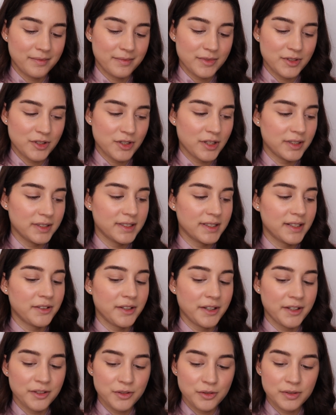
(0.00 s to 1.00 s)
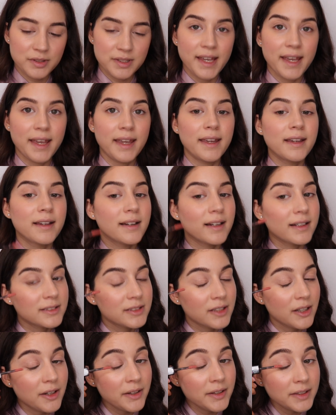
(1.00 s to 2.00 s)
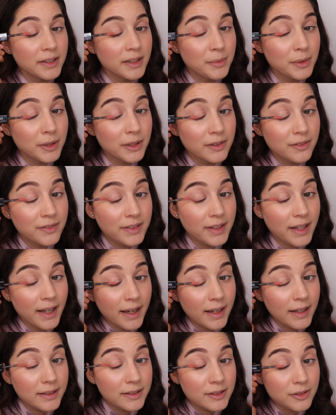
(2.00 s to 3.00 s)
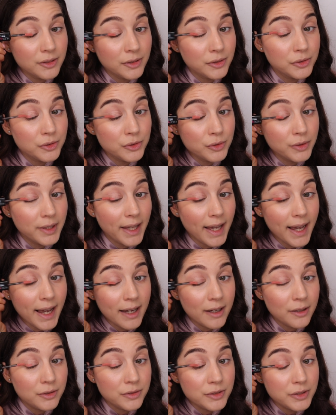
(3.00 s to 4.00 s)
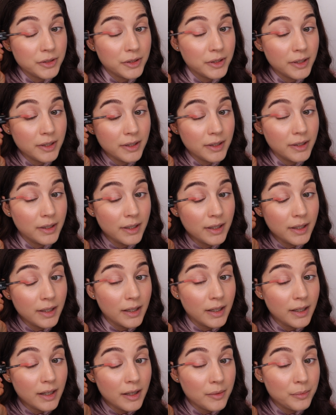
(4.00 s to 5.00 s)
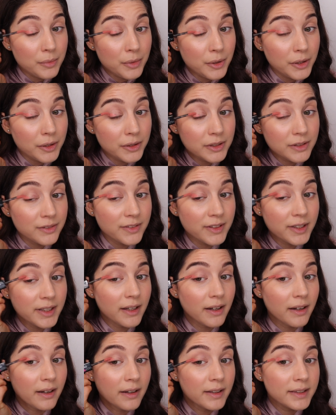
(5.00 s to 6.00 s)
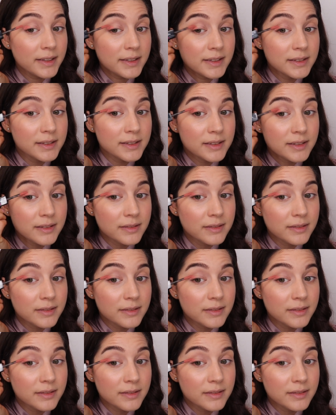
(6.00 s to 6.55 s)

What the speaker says: just going to take a tiny bit of that onto the outer part of the eyes.